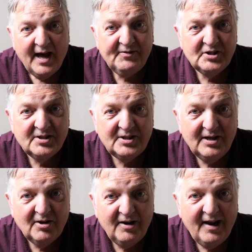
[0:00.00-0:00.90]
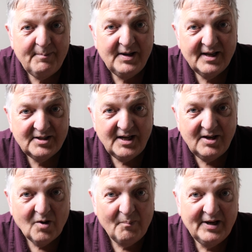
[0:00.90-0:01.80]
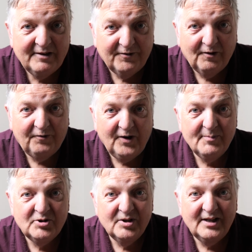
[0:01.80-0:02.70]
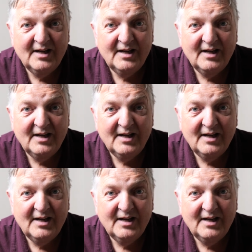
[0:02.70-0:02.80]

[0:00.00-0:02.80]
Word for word: f16 on an APS-C compared to full frame is going to